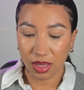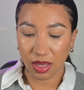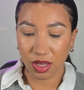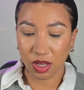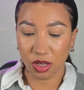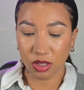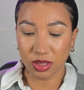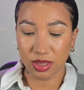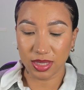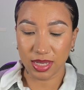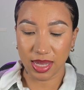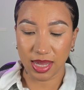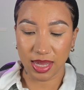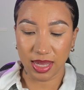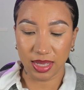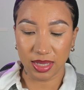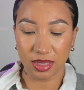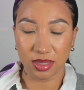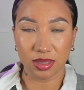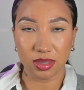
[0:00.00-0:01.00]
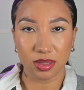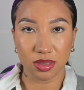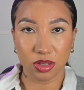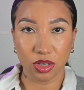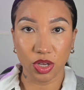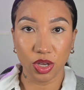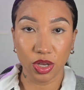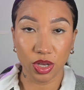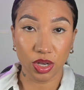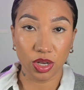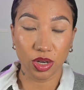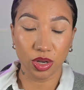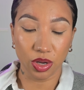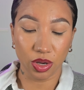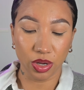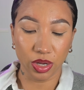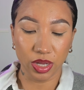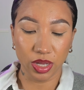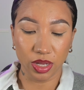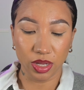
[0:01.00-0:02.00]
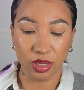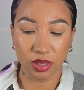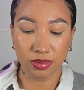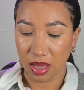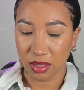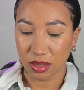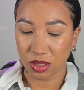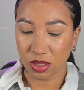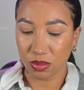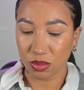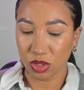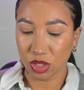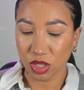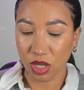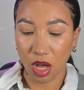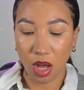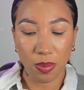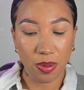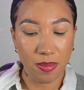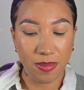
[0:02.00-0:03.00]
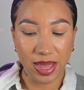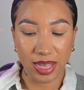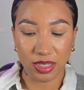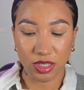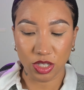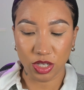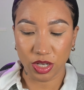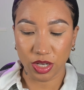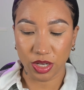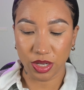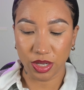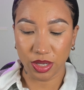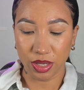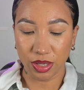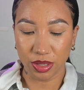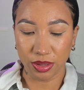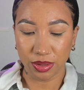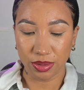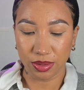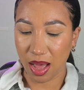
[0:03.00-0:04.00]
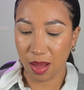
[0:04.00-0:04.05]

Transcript: It contains coconut oil, some saw palmetto,